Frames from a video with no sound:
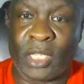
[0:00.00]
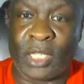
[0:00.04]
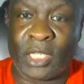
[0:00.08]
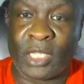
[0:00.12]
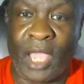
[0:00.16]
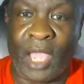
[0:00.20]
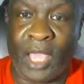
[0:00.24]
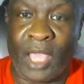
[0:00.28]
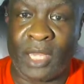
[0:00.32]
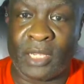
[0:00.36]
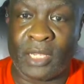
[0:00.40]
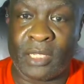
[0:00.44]

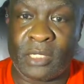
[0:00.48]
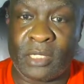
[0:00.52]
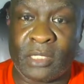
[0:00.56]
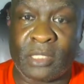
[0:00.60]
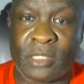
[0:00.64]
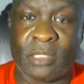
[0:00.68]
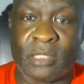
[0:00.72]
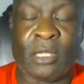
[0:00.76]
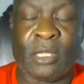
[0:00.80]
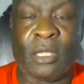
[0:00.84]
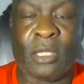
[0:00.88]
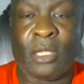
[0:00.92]
college
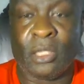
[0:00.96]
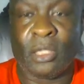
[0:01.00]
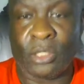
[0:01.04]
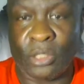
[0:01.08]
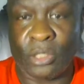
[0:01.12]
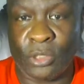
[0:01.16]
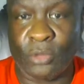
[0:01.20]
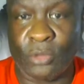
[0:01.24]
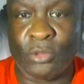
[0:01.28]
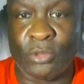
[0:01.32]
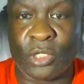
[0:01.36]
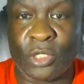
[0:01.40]
and
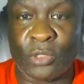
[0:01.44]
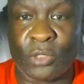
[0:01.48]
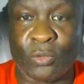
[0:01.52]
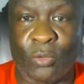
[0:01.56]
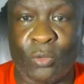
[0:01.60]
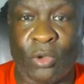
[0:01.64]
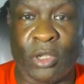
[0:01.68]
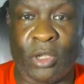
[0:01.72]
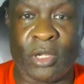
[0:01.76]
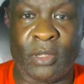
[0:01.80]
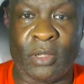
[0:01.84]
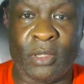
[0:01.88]
you just
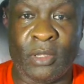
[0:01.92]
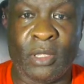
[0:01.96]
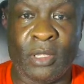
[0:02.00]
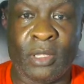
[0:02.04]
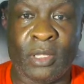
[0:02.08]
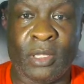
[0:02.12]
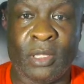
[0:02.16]
want to